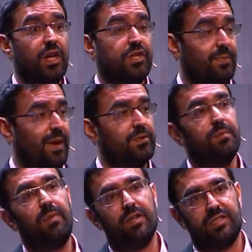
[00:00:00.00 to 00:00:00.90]
to be able to
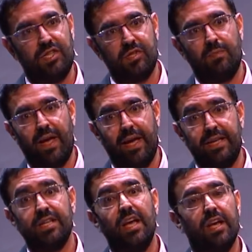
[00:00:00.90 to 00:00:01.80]

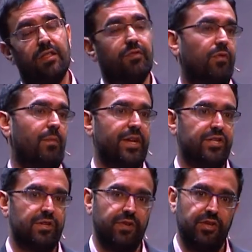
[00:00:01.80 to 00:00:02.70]
participate in the
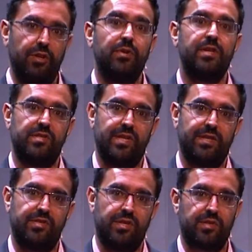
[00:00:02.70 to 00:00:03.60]
formation of a new
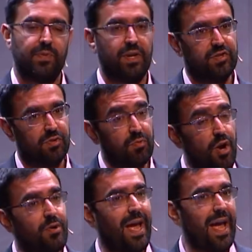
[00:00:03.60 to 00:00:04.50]
consensus, because the
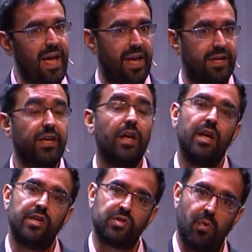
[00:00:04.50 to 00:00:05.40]
road ahead
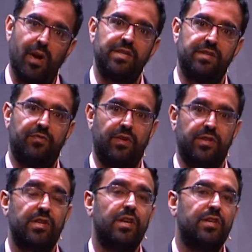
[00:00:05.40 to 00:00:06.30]
is quite
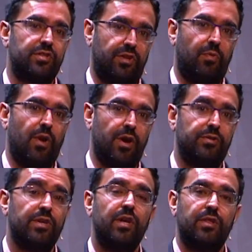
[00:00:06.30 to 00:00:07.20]
different to the road
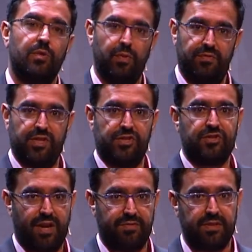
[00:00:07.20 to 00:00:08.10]
that we've just
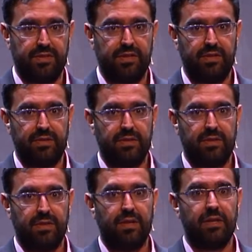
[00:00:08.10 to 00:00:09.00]
traveled.
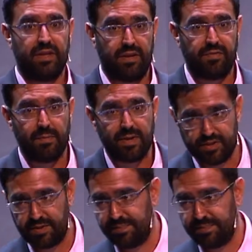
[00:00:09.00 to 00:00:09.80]
Thank you very much.